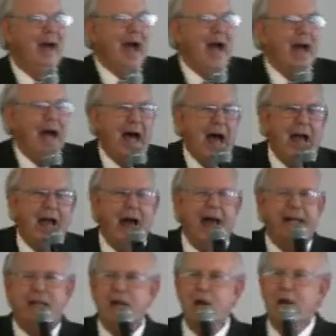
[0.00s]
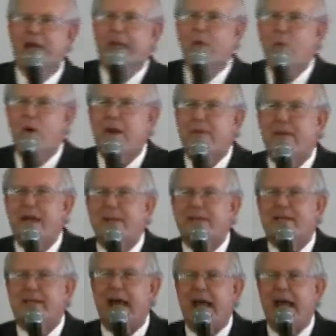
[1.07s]
I, I, I can look at one of them
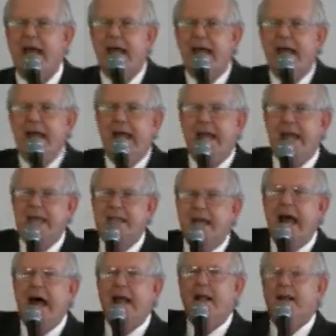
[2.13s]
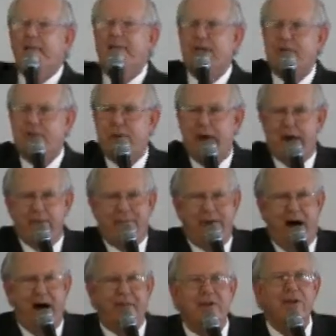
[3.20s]
and say, he is like this
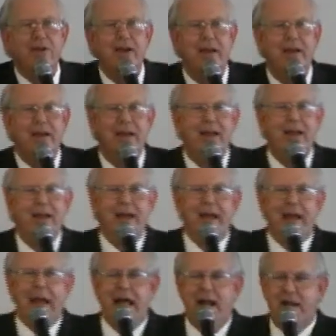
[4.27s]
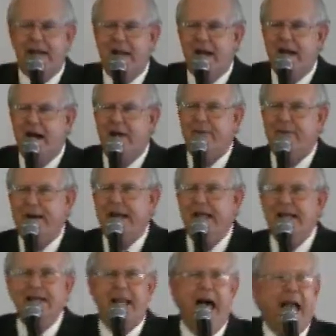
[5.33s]
grandfather. And I look at another one, and
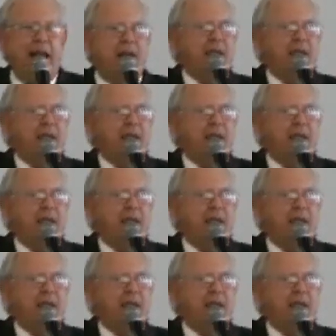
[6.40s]
he's like